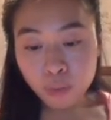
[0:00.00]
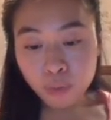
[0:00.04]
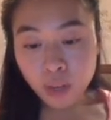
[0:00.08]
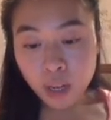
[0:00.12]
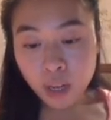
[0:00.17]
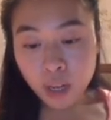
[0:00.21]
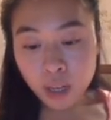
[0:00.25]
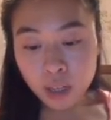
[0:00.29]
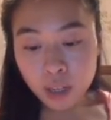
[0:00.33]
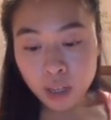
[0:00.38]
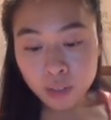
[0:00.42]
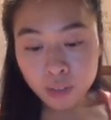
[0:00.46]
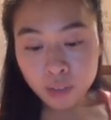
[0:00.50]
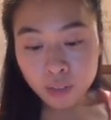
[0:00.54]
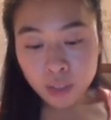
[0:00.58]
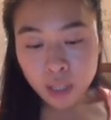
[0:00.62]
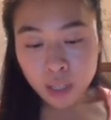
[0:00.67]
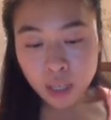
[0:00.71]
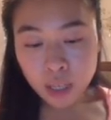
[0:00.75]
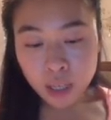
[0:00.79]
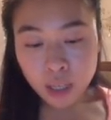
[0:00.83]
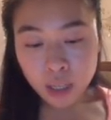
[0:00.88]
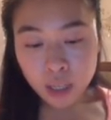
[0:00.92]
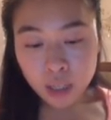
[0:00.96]
5
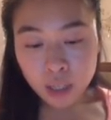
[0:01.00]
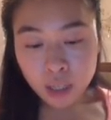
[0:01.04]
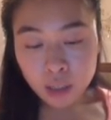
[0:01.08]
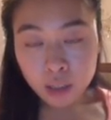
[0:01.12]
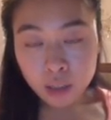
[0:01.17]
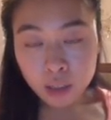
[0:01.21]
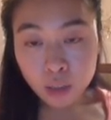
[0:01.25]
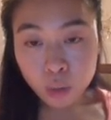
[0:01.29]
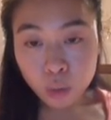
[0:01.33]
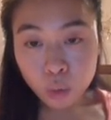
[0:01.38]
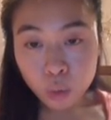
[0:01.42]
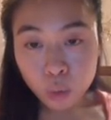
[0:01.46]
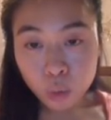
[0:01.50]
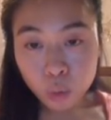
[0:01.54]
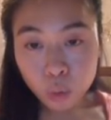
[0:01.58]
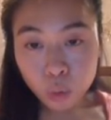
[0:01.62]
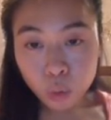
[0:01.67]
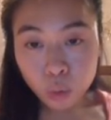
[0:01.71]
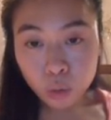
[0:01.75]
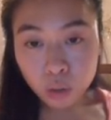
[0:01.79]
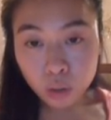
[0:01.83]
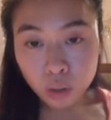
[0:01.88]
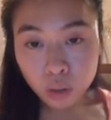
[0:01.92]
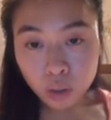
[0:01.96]
can
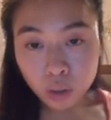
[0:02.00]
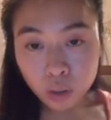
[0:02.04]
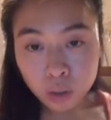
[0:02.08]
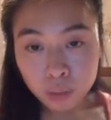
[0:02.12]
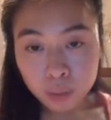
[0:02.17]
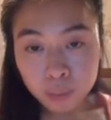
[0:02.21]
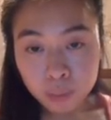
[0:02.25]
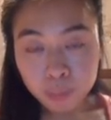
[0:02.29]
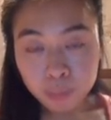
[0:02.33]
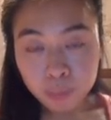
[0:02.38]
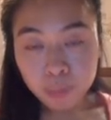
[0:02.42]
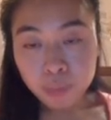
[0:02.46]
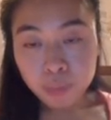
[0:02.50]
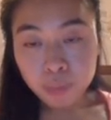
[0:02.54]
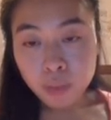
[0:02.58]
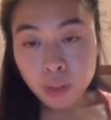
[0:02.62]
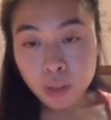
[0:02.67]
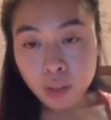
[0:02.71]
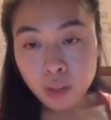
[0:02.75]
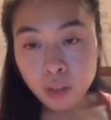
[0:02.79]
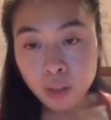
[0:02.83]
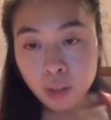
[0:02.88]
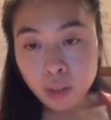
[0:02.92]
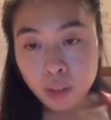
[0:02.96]
cooler.
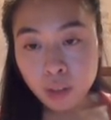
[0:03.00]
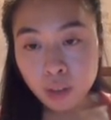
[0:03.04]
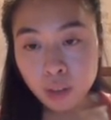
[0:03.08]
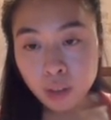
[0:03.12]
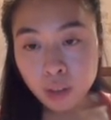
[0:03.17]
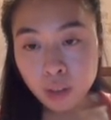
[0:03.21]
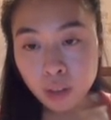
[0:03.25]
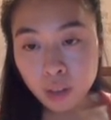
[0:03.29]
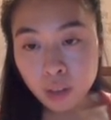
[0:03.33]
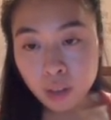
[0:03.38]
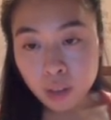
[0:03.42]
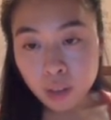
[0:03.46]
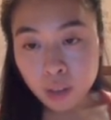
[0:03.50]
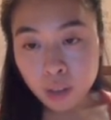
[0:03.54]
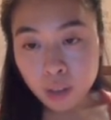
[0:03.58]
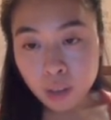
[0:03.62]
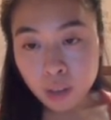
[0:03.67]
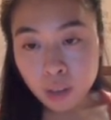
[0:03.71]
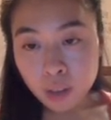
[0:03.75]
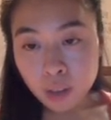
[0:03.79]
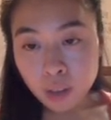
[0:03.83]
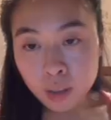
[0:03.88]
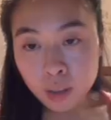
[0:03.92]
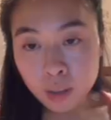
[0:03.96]

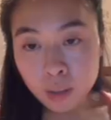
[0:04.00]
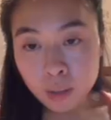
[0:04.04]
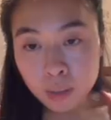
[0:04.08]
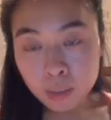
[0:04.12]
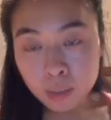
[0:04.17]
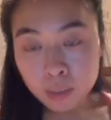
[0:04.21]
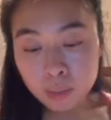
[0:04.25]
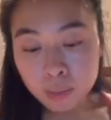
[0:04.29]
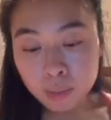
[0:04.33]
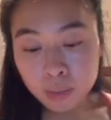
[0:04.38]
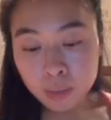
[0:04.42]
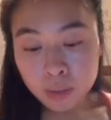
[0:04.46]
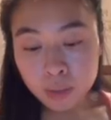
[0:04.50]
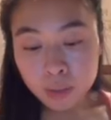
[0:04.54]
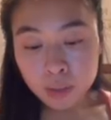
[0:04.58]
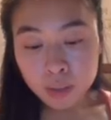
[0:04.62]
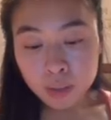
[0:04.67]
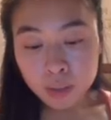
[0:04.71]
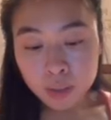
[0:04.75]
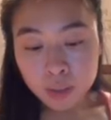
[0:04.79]
And